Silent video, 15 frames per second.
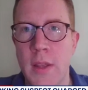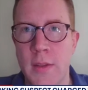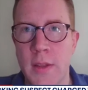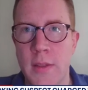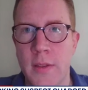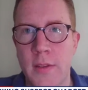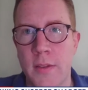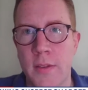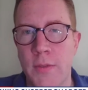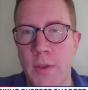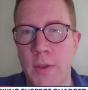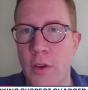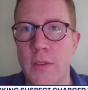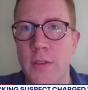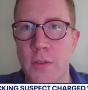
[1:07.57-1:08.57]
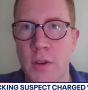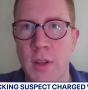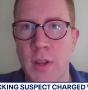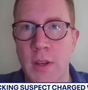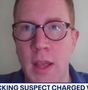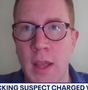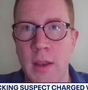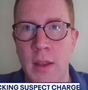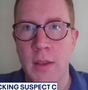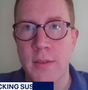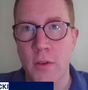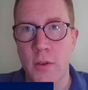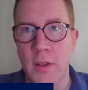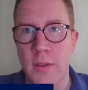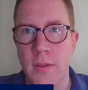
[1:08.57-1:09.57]
This is very concerning and, and
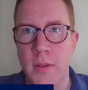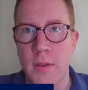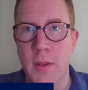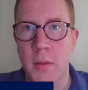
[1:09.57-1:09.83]
serious